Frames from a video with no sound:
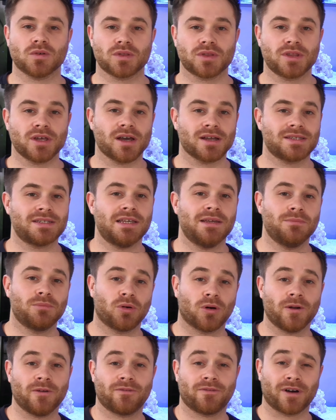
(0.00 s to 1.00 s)
or
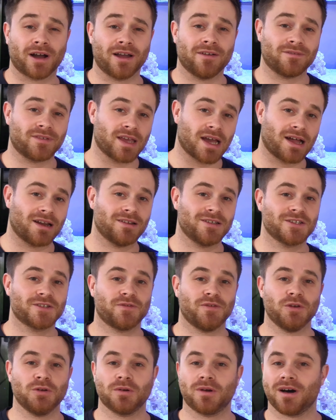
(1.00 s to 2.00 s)
13.5
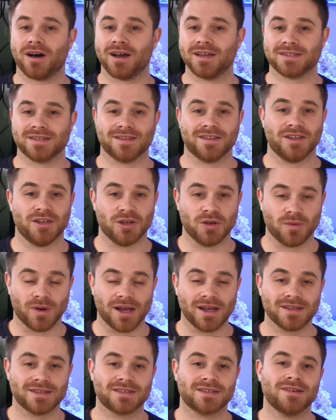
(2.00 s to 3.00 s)
gallons for you guys in the
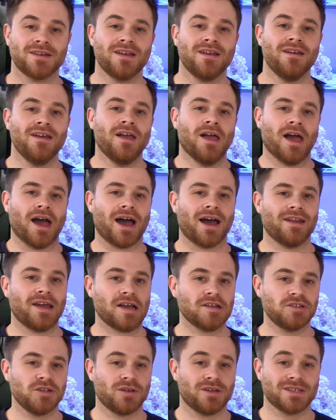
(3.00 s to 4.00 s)
US. And
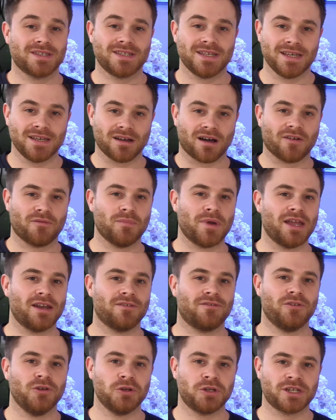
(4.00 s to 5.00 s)
as you can see, I've made
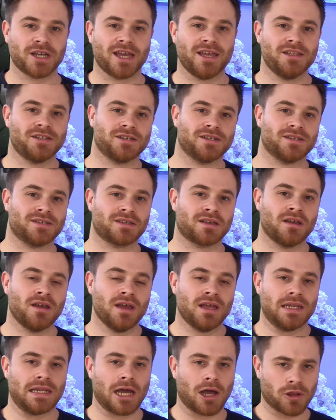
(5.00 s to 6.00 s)
a few changes.
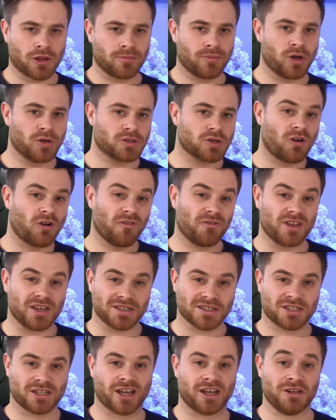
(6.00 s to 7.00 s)
Now, the most
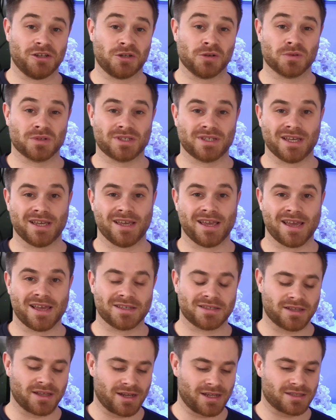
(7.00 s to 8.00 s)
obvious change you'll see
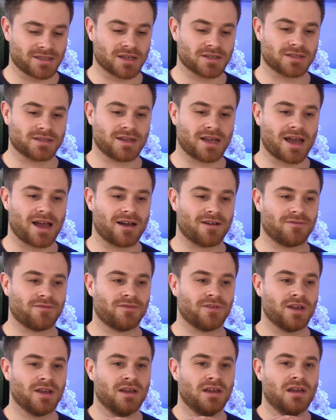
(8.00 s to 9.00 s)
is that it doesn't
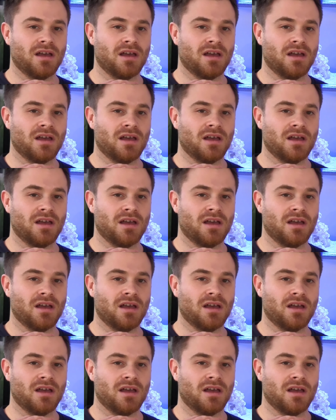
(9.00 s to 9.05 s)
have